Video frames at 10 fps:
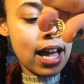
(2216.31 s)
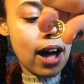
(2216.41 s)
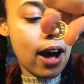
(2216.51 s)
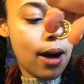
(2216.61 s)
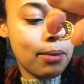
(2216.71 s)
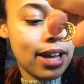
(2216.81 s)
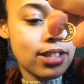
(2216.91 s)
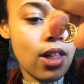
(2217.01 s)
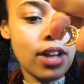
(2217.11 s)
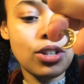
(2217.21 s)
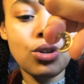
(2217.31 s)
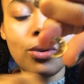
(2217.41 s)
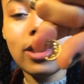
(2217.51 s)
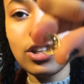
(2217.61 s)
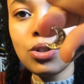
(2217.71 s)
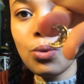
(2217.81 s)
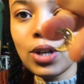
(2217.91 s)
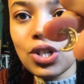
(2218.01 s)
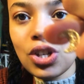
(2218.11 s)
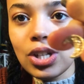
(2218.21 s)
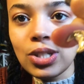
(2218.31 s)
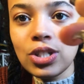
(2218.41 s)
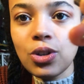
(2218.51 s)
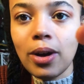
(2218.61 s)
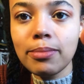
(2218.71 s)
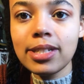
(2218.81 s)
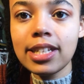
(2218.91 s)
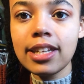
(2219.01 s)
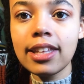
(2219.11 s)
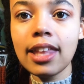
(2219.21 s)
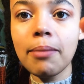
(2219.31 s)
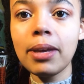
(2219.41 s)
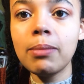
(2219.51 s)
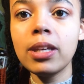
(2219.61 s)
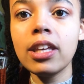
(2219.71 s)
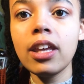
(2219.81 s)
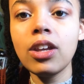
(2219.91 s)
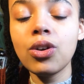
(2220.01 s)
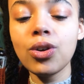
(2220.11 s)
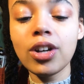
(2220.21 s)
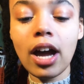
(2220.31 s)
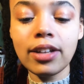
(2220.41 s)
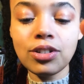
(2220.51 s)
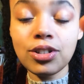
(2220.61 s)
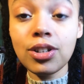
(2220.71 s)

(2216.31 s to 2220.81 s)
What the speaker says: It has a lot to do with intuition, so I'm seeing that maybe your guides are